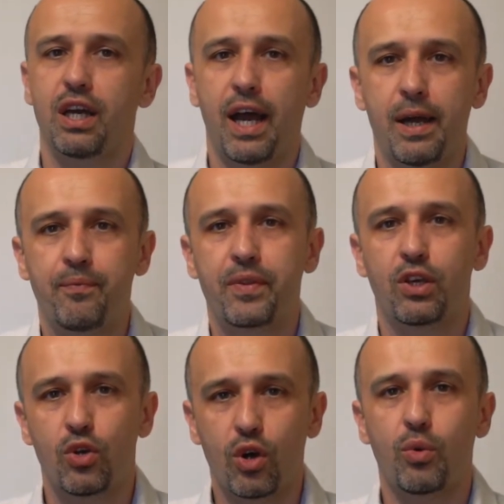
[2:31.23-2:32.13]
um,
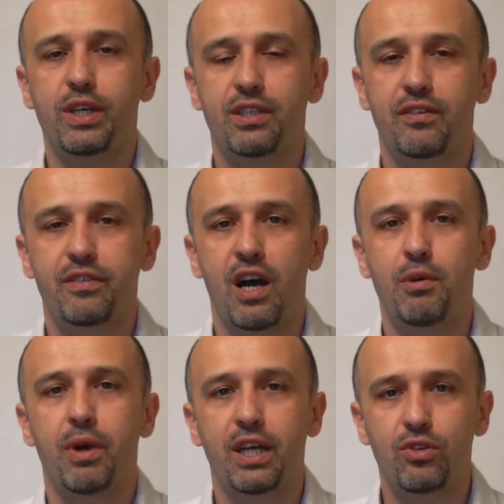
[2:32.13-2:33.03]
you always have
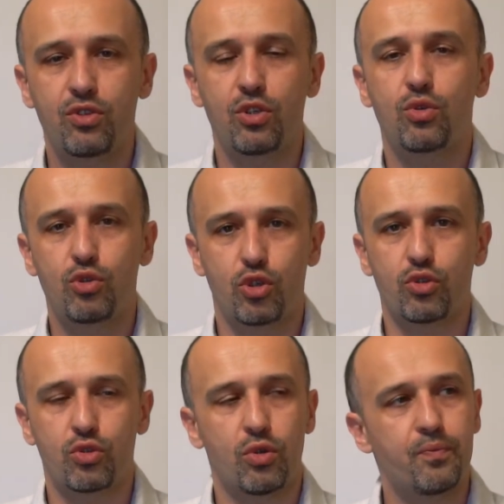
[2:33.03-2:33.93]
time and you need to
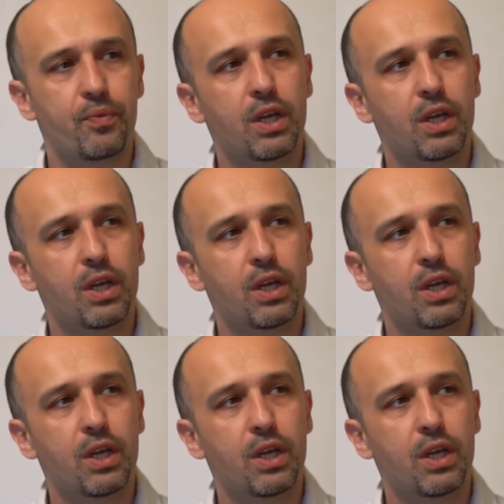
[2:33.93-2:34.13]
choose to.